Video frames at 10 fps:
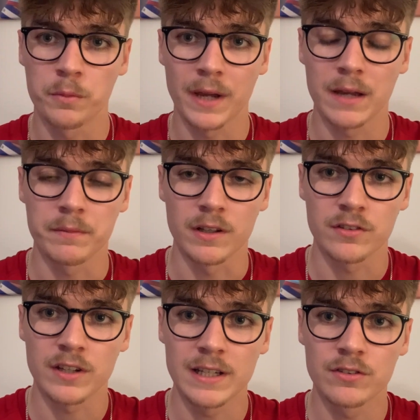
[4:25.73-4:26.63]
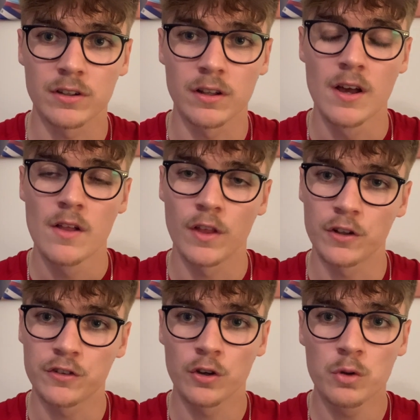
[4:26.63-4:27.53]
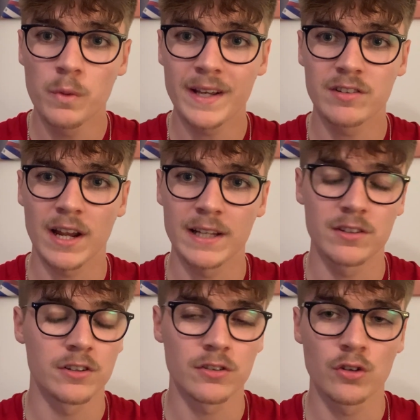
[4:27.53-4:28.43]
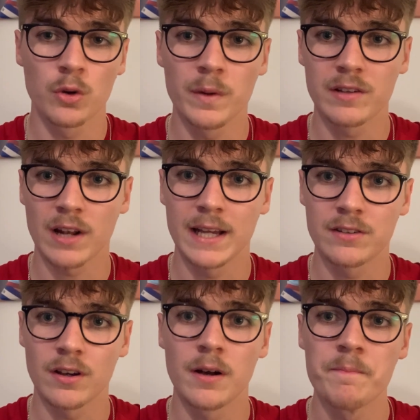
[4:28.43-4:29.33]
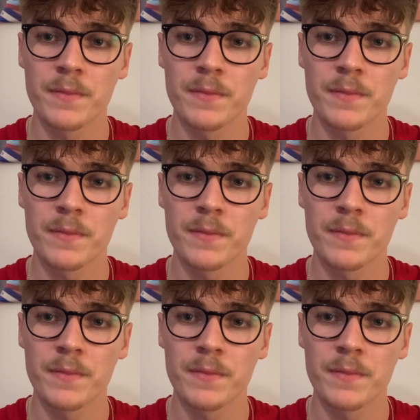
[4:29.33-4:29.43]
game of the season that just two weeks later,